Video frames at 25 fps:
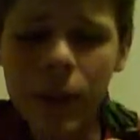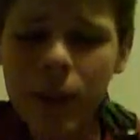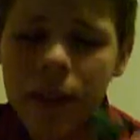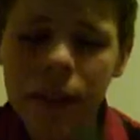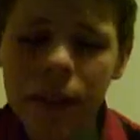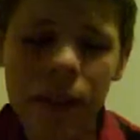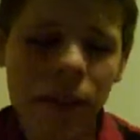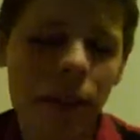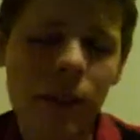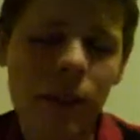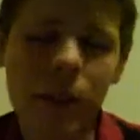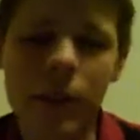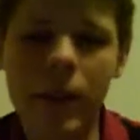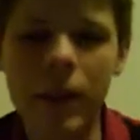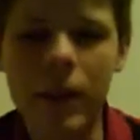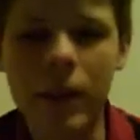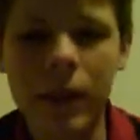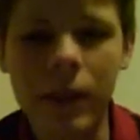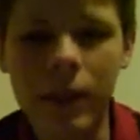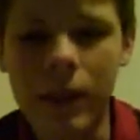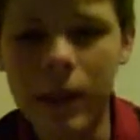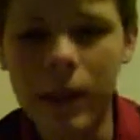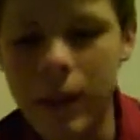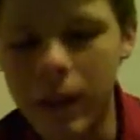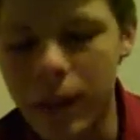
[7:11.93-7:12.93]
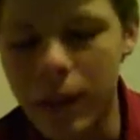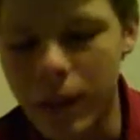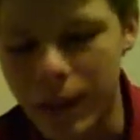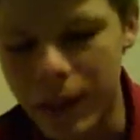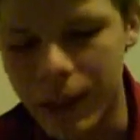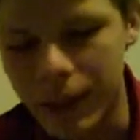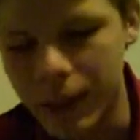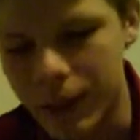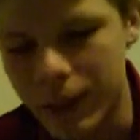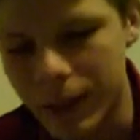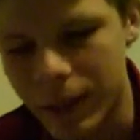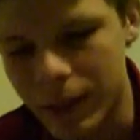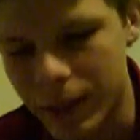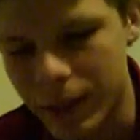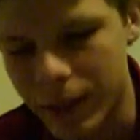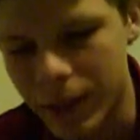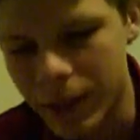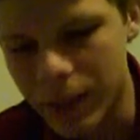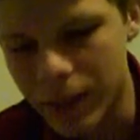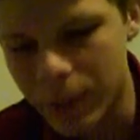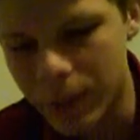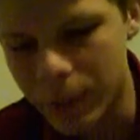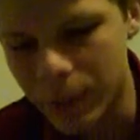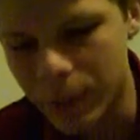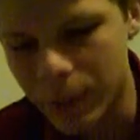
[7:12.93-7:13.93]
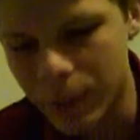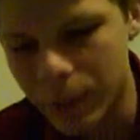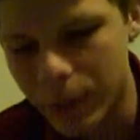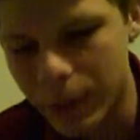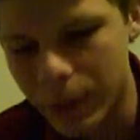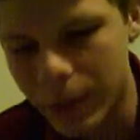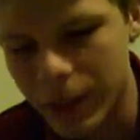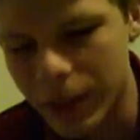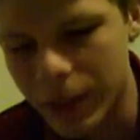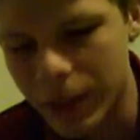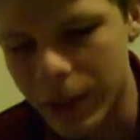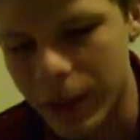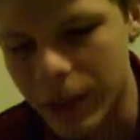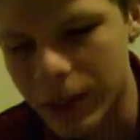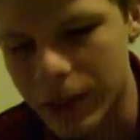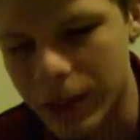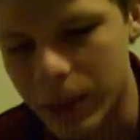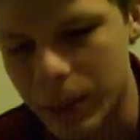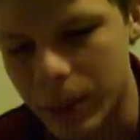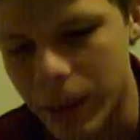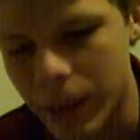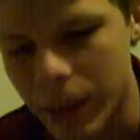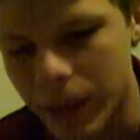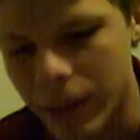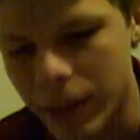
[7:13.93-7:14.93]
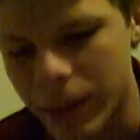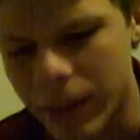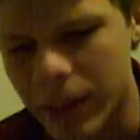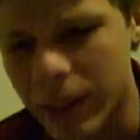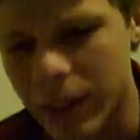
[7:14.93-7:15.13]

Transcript: The list goes on and on. And he's got some pretty nasty powers.